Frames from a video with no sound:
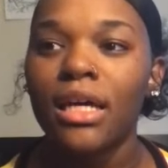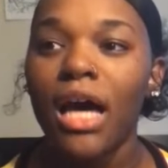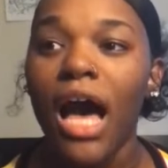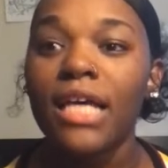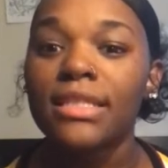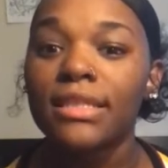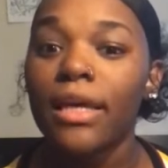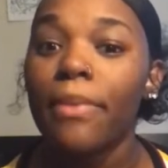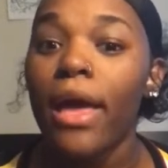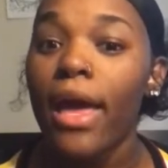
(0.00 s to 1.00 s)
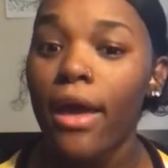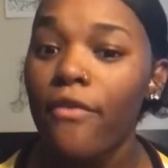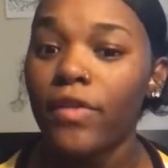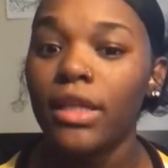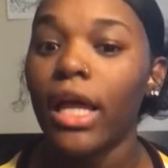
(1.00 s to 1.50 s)
I slept
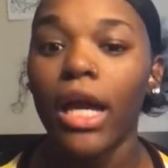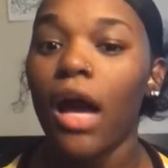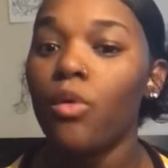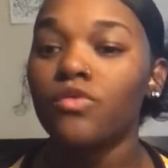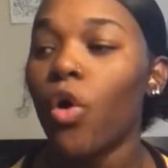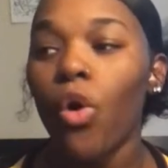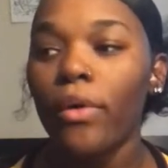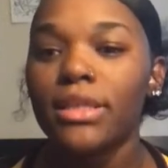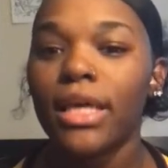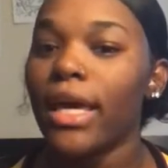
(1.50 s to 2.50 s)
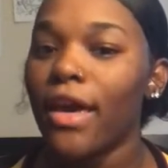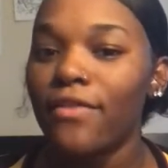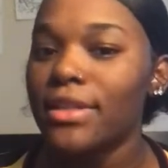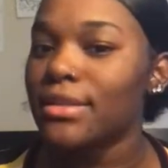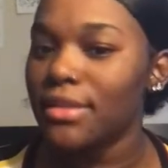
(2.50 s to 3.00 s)
heavy. Like I was always a
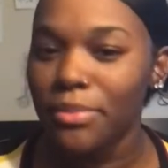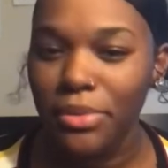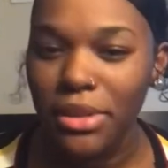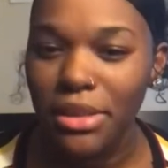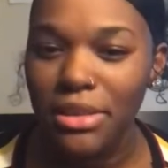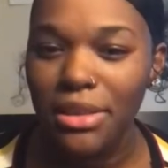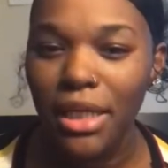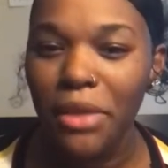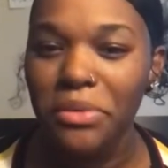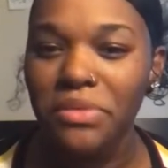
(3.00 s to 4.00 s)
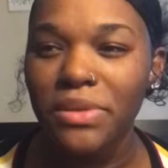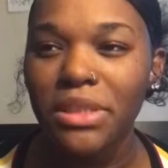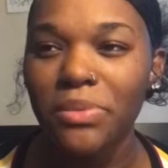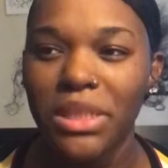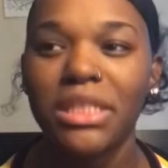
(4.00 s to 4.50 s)
heavy sleeper, so like it was really
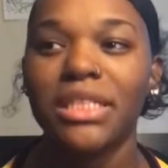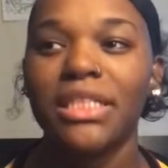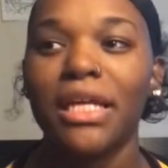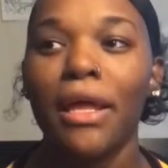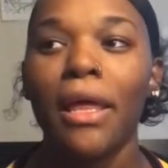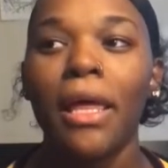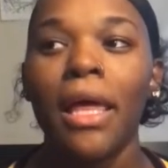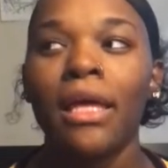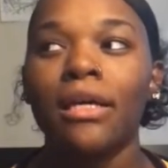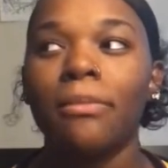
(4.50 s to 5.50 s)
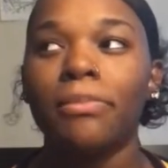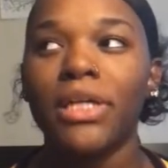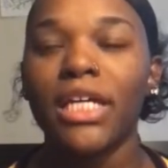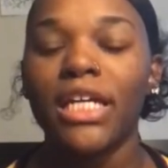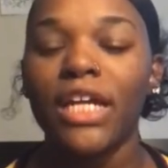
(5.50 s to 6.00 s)
weird.
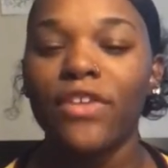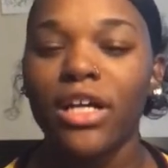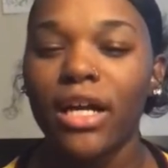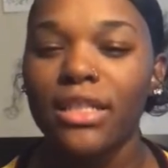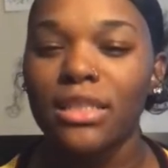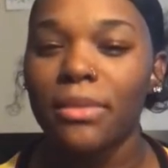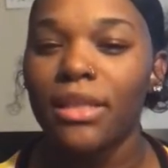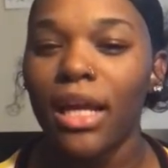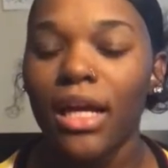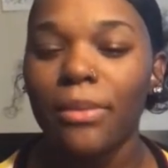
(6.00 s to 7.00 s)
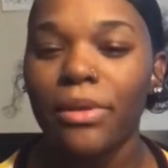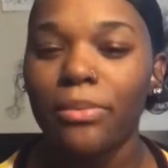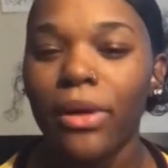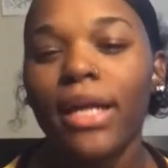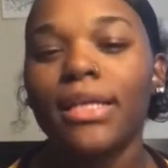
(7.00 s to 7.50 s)
But it never occurred to me that I could be
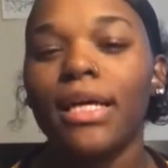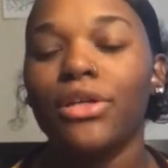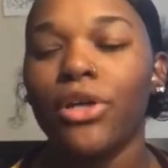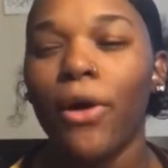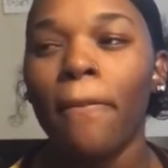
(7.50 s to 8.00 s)
pregnant.